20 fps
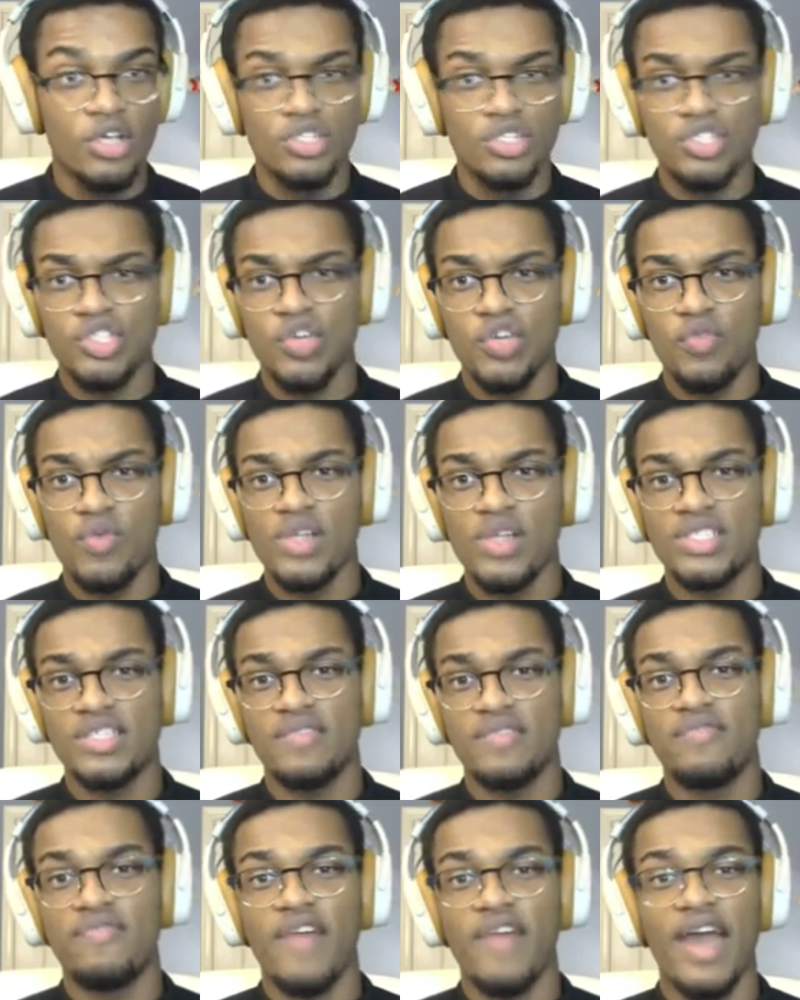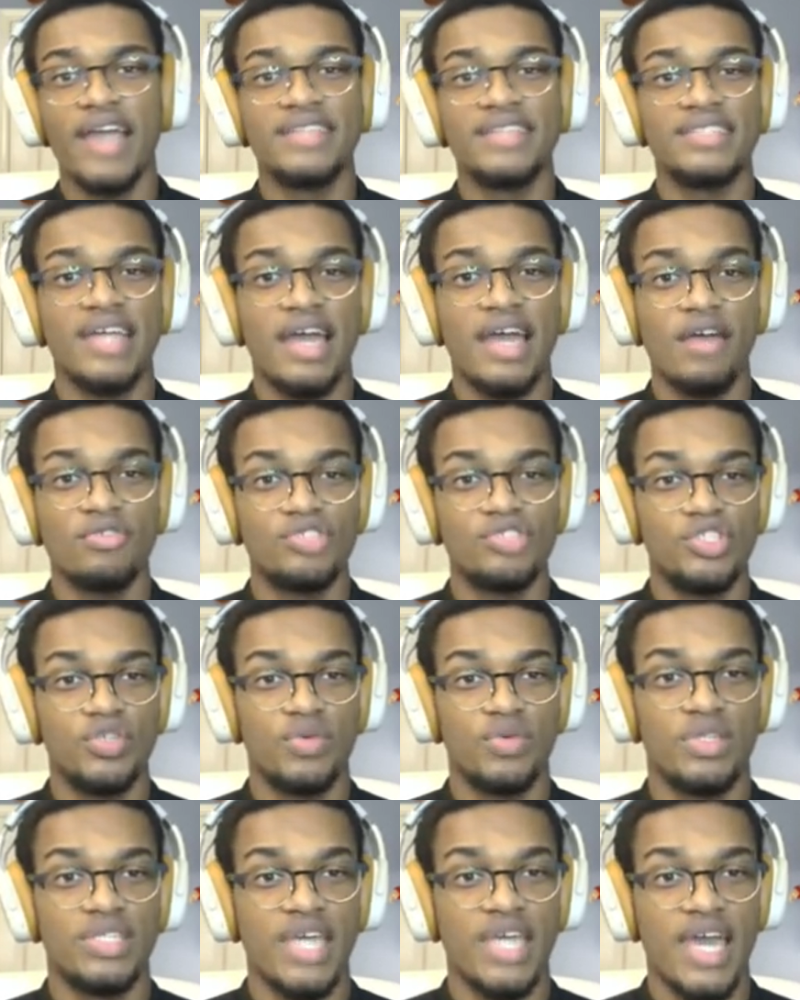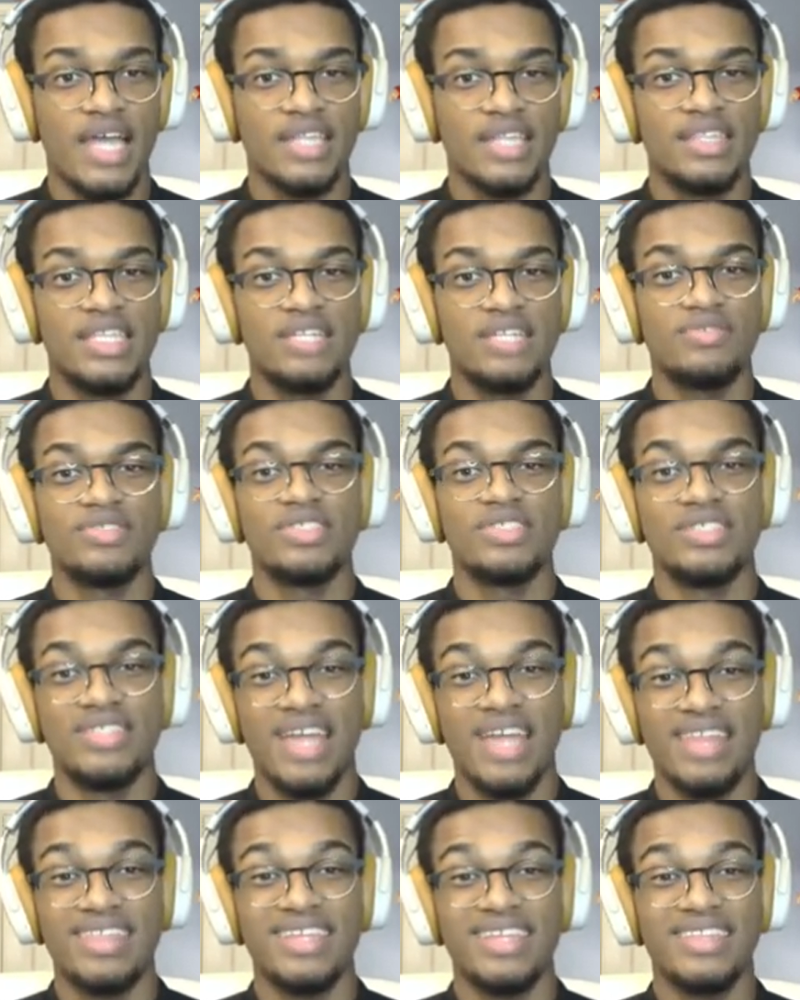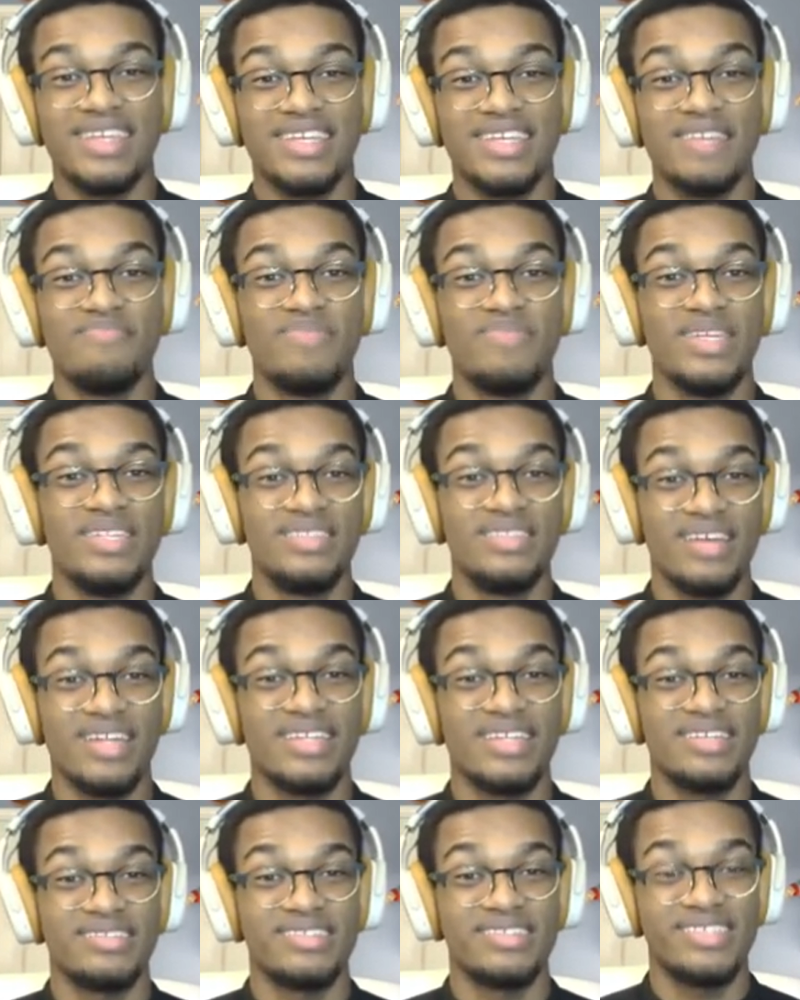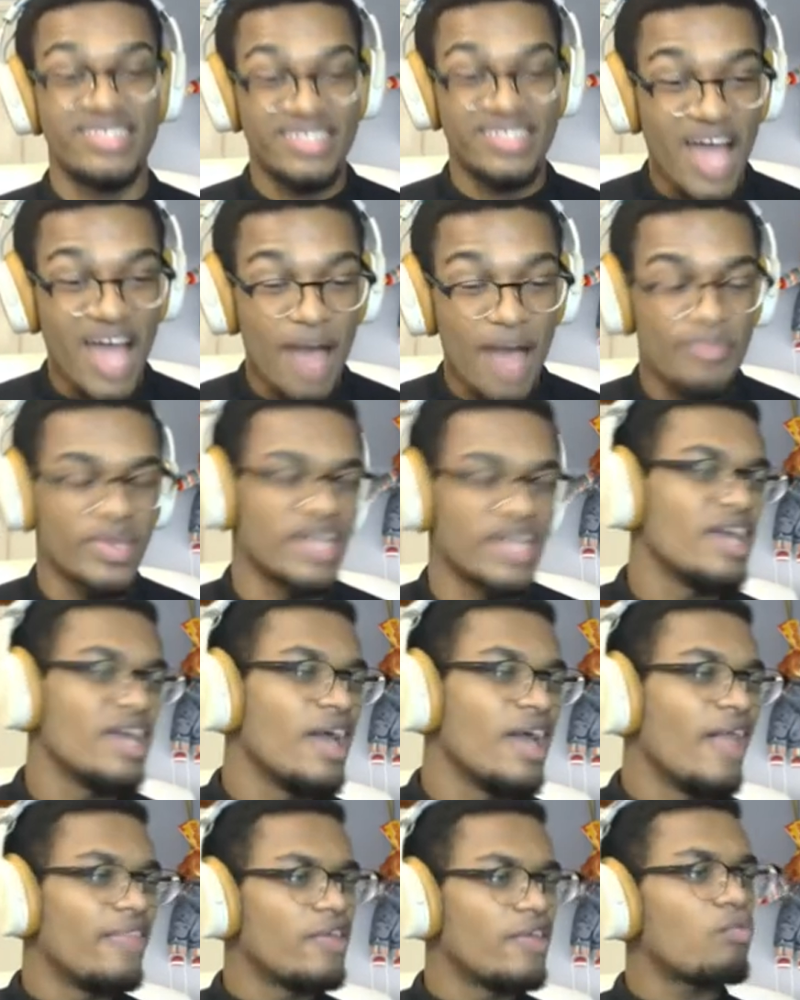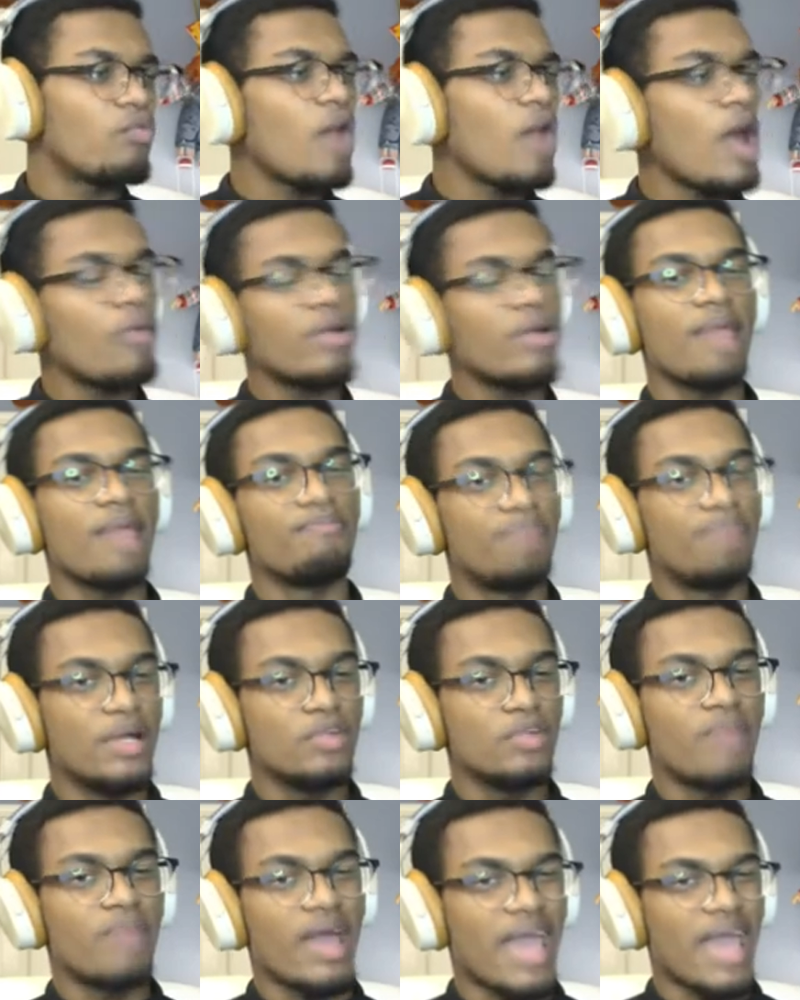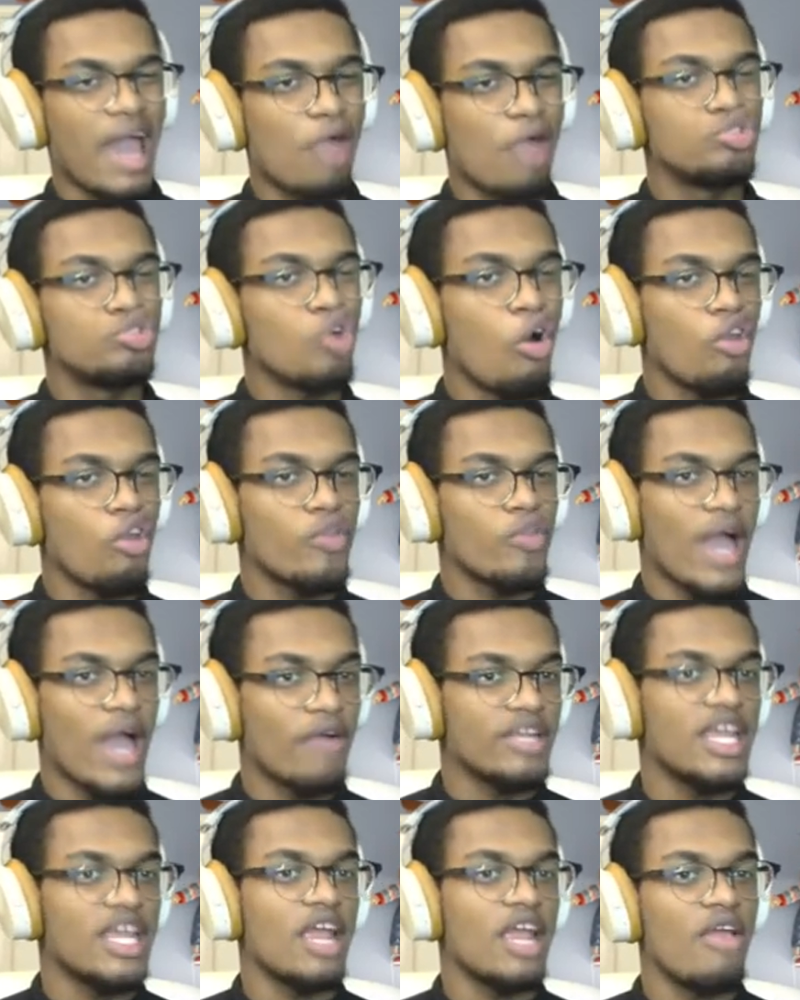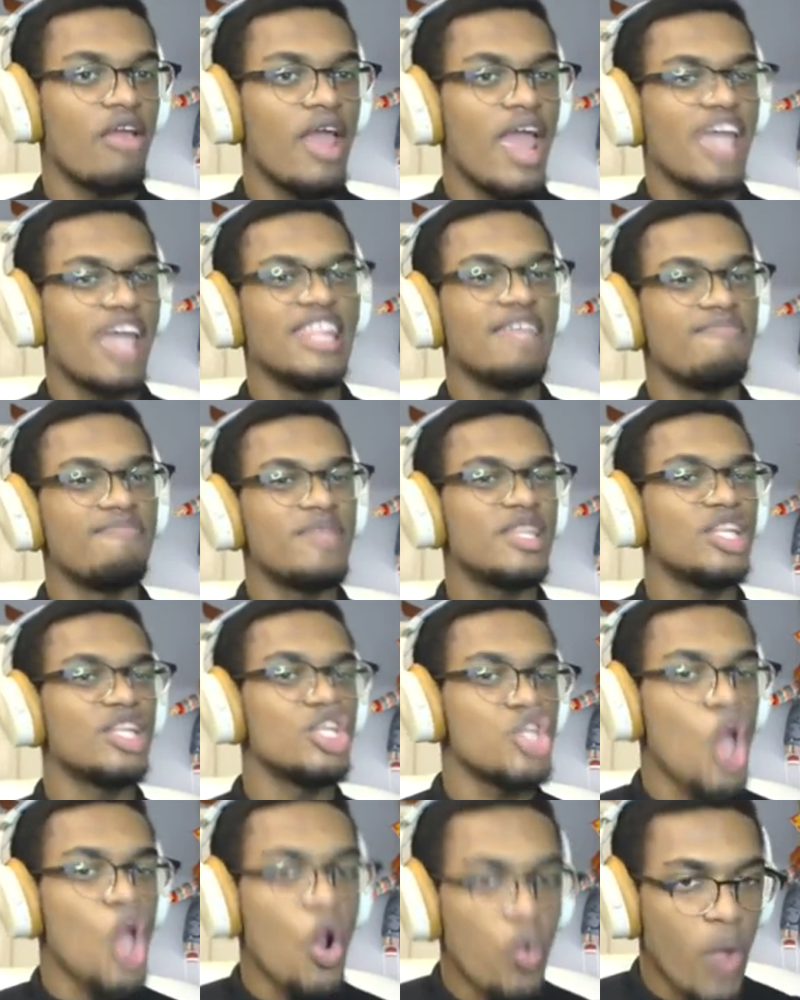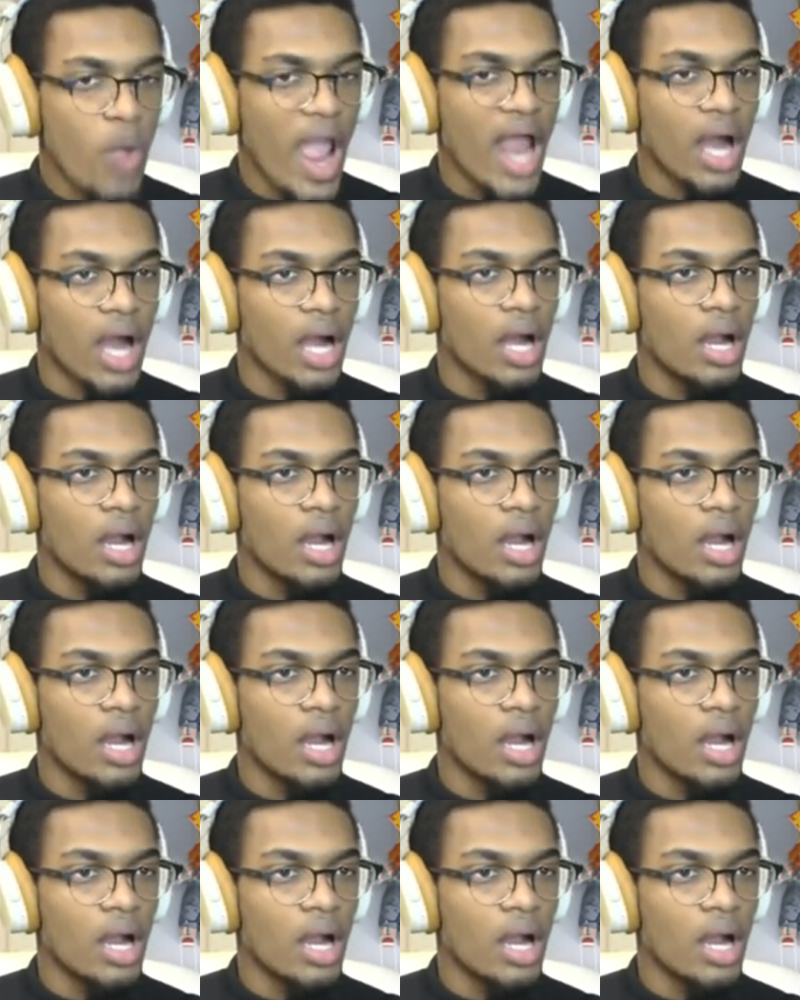So once it finds a house to attack, there is nothing that can be done to stop it. Then why would I build my house all the way out here in the middle of nowhere?